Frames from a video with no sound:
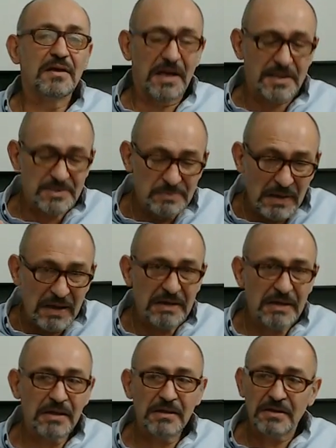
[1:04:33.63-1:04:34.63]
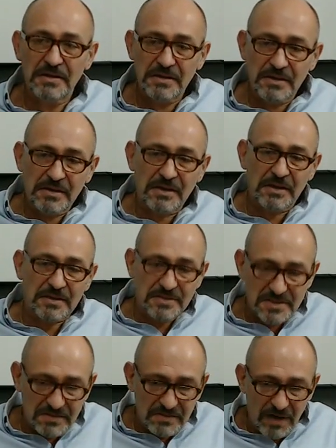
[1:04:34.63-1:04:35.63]
explaining,
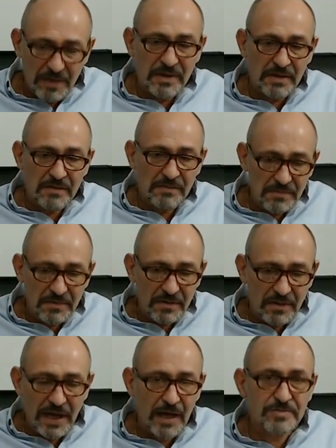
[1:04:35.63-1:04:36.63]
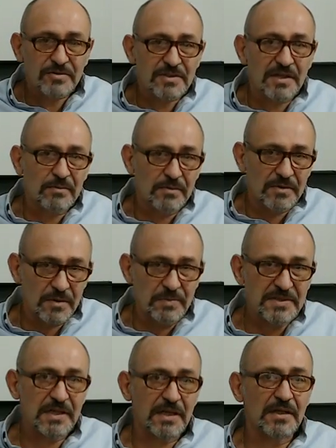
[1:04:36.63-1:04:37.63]
describing how to deal with a
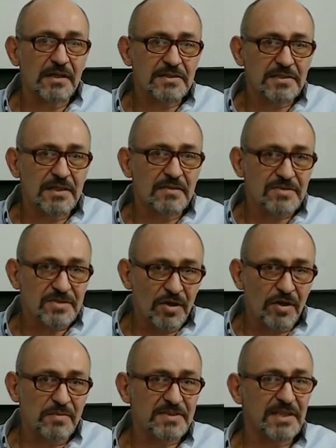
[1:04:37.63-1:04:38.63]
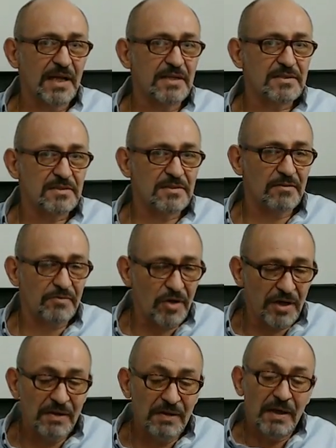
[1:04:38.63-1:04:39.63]
particular set of circumstances you've
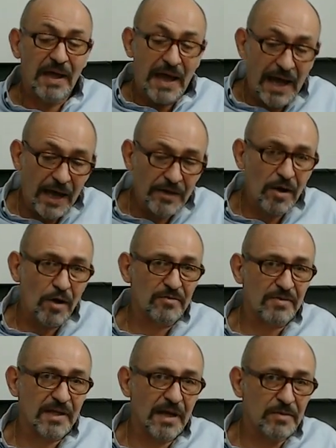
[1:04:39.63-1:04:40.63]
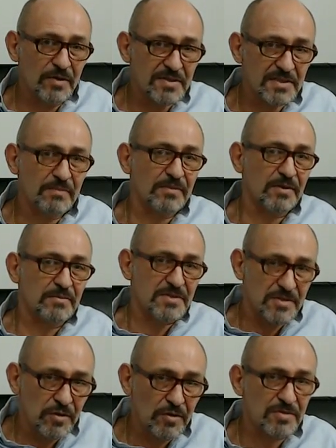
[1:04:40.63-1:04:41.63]
got, how to overcome your
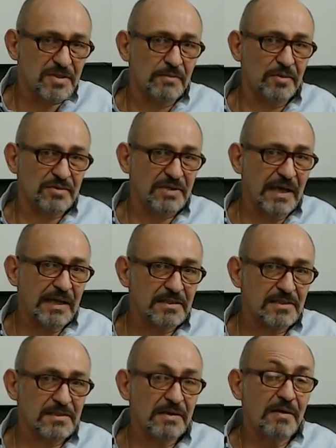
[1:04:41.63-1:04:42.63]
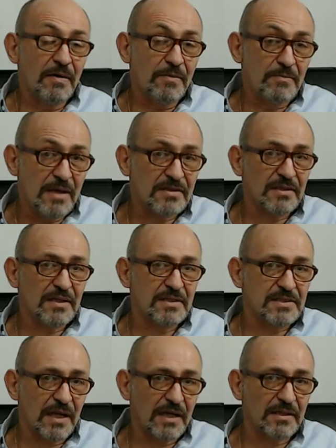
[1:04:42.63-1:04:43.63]
symptoms using Buteyko's method and
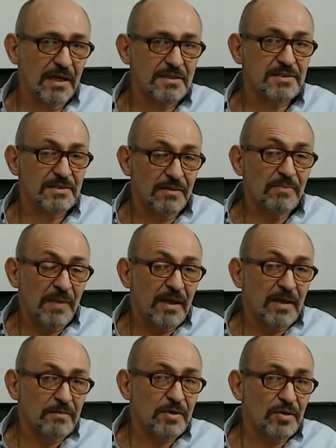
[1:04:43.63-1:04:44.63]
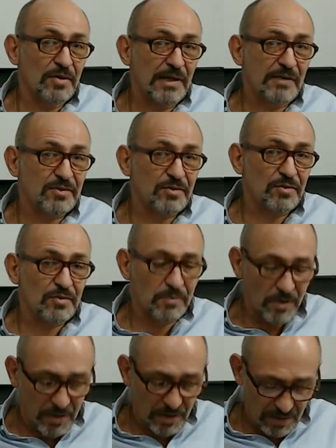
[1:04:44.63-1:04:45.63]
techniques, but you'll have to do the
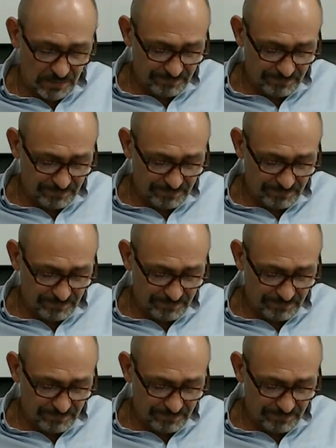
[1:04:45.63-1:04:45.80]
work.